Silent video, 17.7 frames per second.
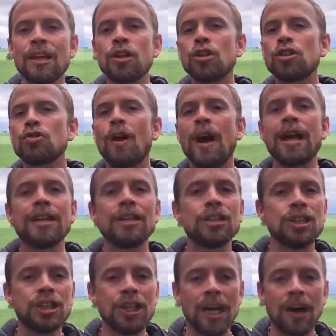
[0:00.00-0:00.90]
that you're trying
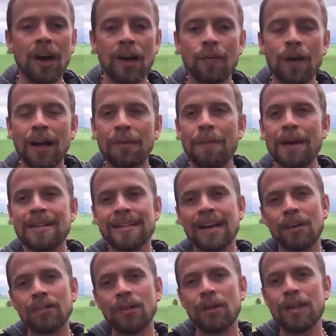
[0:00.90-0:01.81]
to share, I
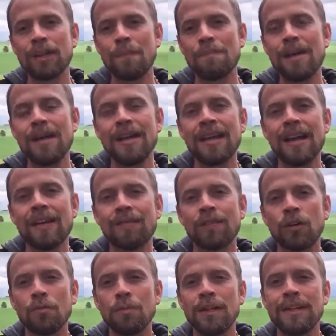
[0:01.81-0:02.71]
recommend downloading the
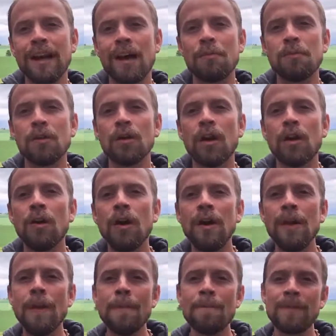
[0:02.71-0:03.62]
PDF that'll be down below.
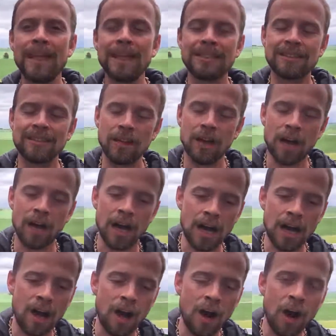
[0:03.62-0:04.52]
It's
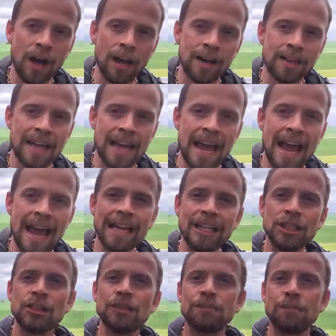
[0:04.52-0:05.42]
on the
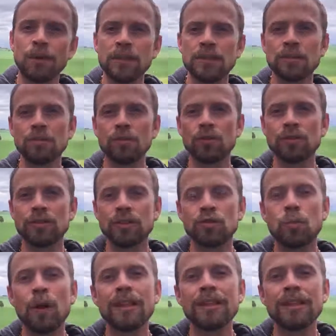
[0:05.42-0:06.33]
ancient principles.
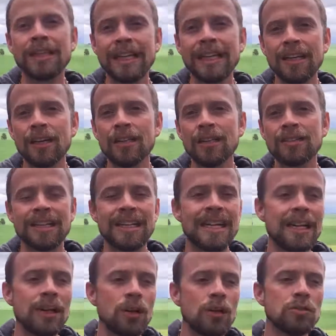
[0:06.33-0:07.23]
It's what leaders and
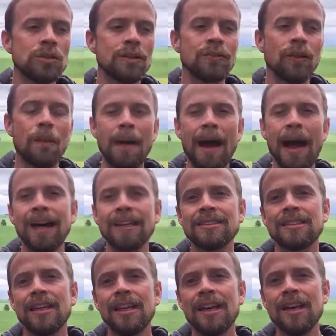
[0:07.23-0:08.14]
heroes of our
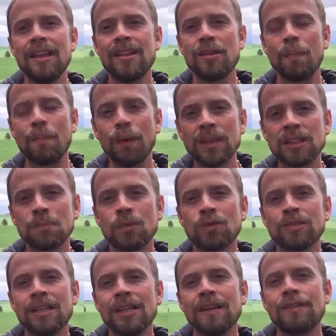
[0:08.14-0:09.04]
past, the
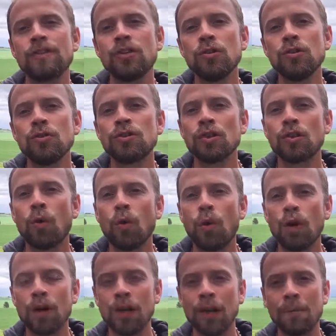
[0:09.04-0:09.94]
principles they have used in
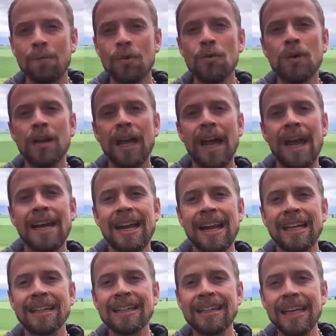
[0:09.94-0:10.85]
order to communicate
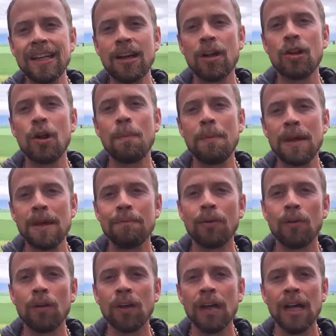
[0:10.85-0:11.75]
and lead other
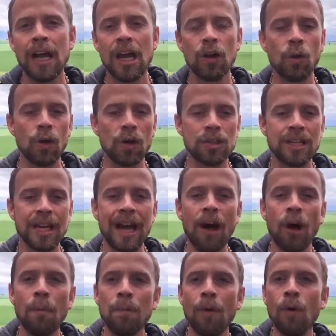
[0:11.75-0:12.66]
people, in order to
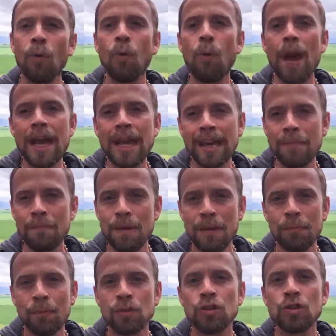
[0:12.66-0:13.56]
help awaken
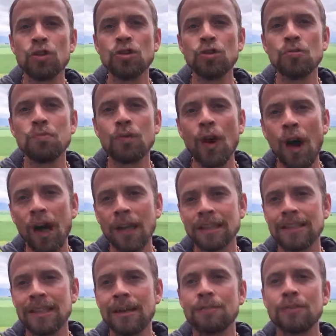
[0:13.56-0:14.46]
people to new
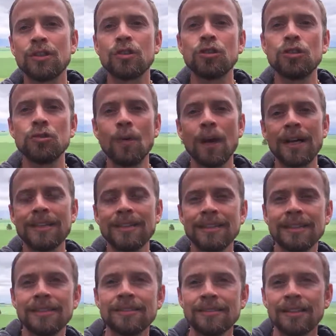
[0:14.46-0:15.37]
concepts and new
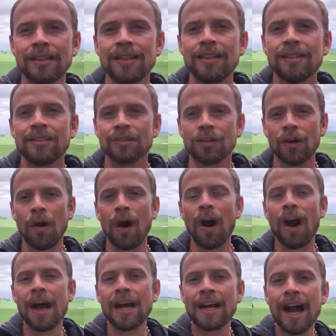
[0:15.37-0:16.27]
ideas. So,
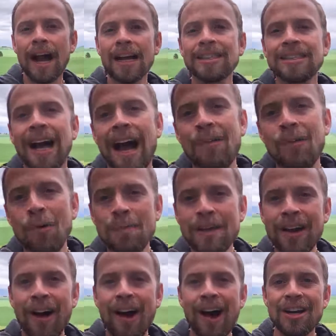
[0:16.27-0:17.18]
all right, guys, I will
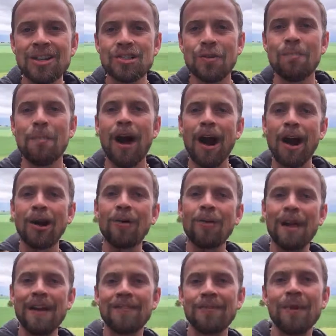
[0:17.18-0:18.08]
be on
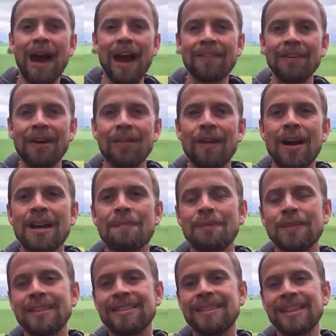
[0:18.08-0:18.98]
tomorrow. If you haven't already,
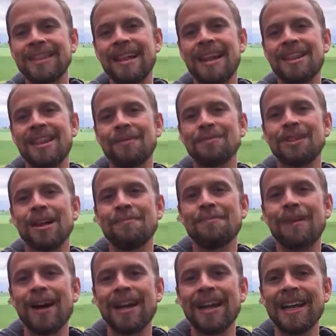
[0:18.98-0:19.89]
please hit that thumbs up
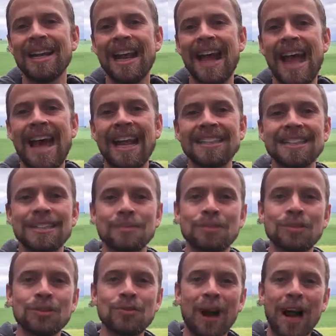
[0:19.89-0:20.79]
button and
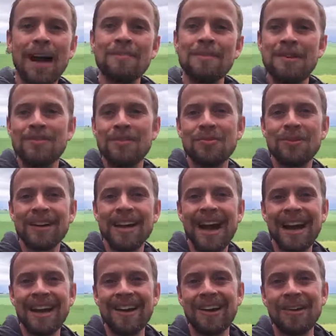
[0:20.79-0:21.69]
subscribe if you're
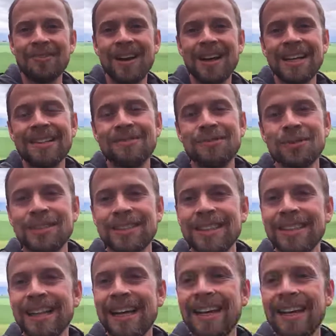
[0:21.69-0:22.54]
not already. We'll see you later.